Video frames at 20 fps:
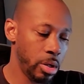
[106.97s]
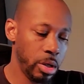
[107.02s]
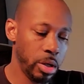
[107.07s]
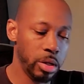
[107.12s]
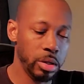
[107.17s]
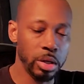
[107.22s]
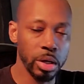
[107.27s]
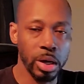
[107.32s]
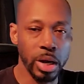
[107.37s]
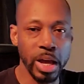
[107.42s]

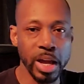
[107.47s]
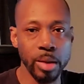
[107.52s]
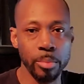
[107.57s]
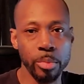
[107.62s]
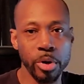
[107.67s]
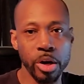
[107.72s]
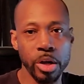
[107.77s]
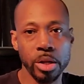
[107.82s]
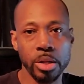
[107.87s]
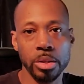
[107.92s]
hit the like
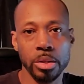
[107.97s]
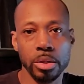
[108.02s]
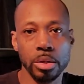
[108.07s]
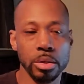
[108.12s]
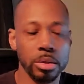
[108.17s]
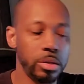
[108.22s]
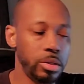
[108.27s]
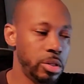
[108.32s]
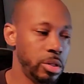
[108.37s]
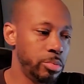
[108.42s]
button,
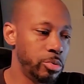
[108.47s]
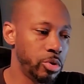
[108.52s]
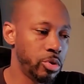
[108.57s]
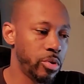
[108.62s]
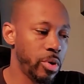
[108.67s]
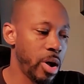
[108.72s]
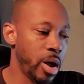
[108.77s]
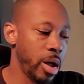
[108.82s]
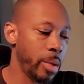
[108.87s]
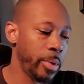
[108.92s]

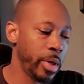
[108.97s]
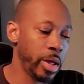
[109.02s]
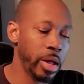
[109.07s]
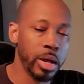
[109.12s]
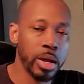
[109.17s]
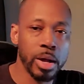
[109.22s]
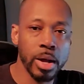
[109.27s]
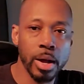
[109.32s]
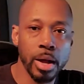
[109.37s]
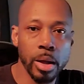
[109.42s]
subscribe,
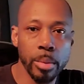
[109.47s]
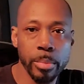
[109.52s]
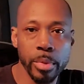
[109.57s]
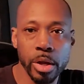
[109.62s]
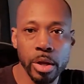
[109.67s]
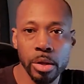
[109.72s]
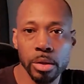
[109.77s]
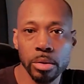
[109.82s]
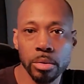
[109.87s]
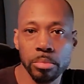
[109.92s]
and
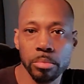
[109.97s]
comment,